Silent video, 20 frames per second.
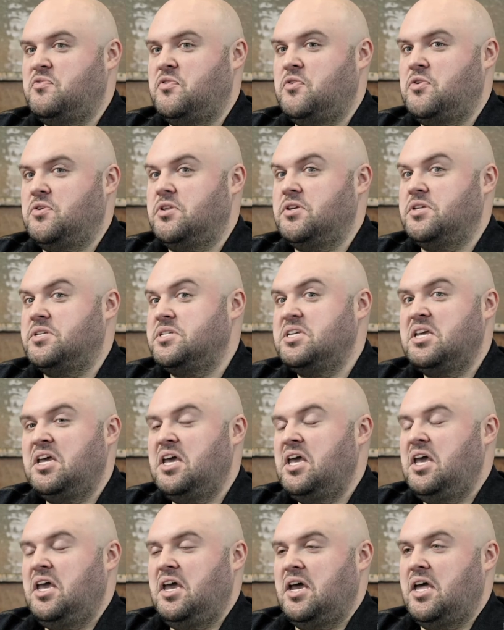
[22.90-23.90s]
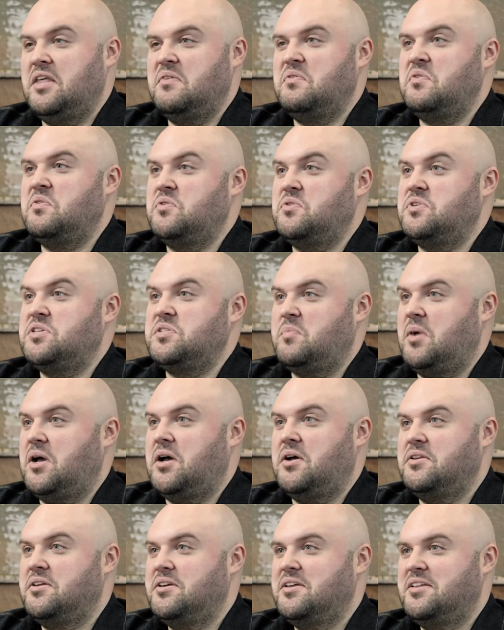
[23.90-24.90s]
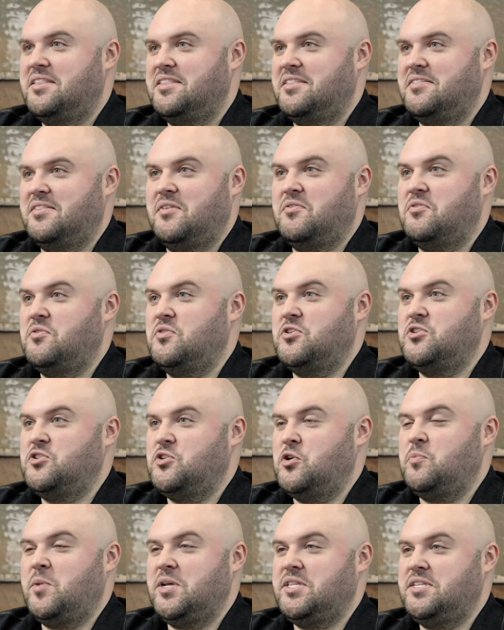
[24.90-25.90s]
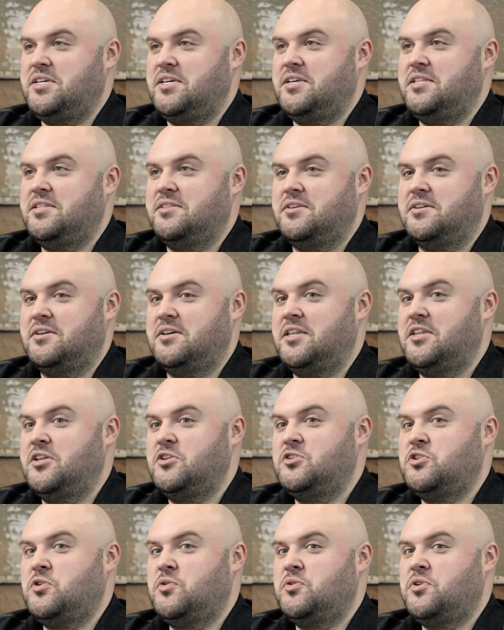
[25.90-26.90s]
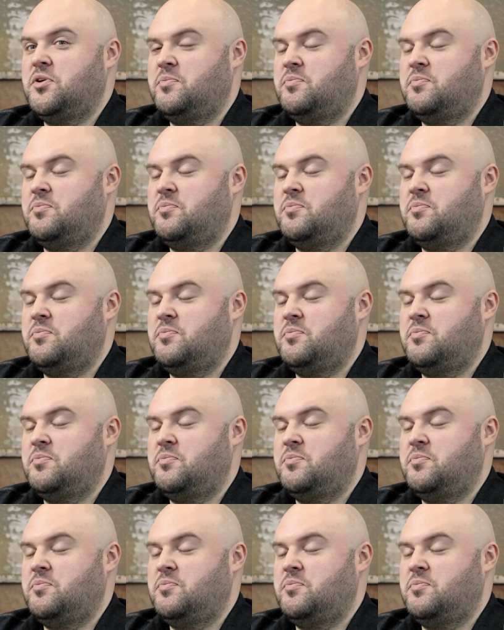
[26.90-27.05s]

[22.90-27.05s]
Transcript: Before this, I never really smiled never really showed my teeth. Uh, and then showed